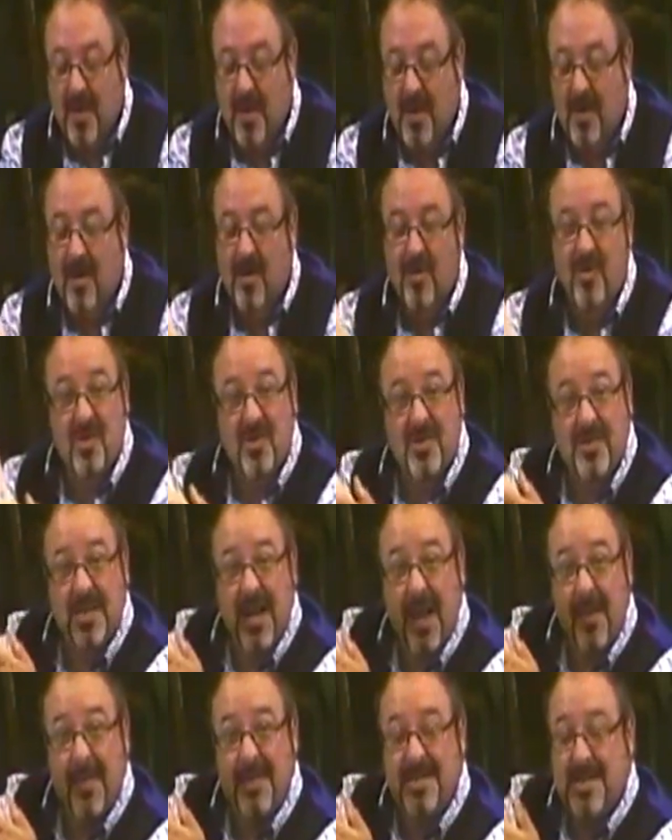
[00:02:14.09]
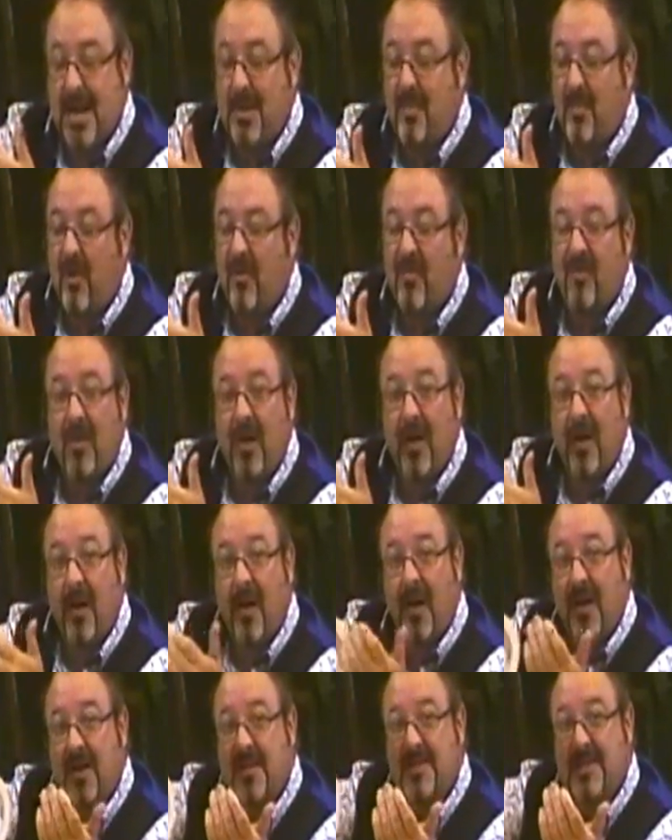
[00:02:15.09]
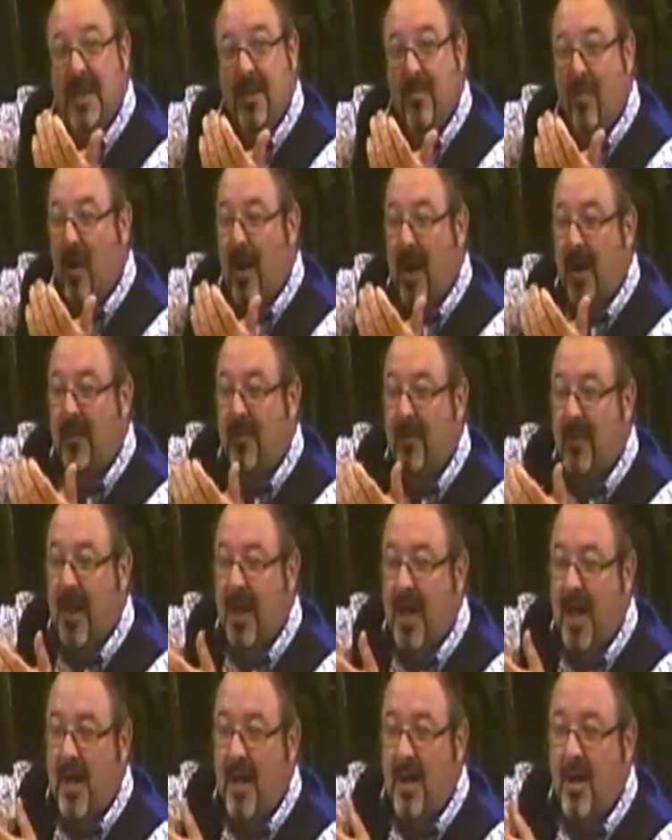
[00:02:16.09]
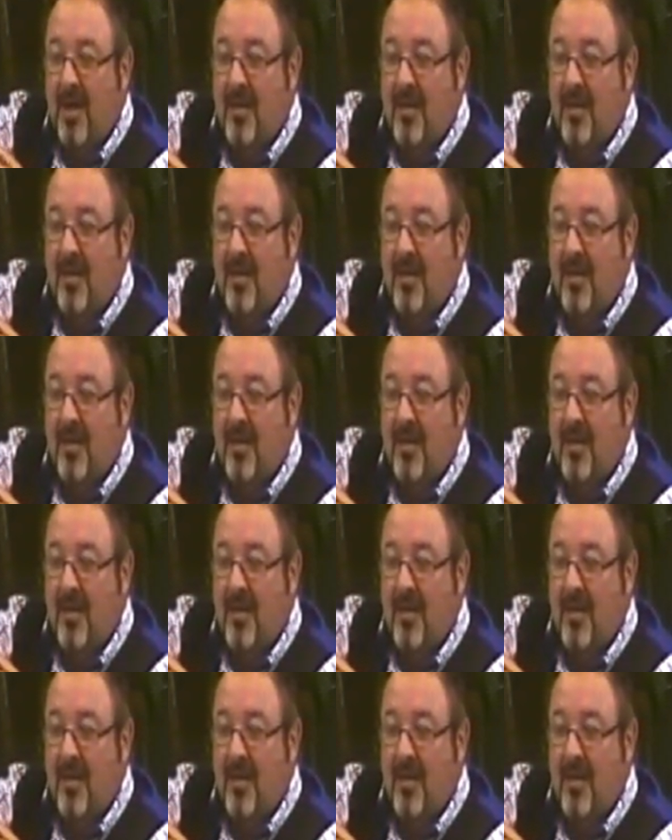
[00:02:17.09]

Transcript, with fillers: Just get the tape off, and you can see in my hand there,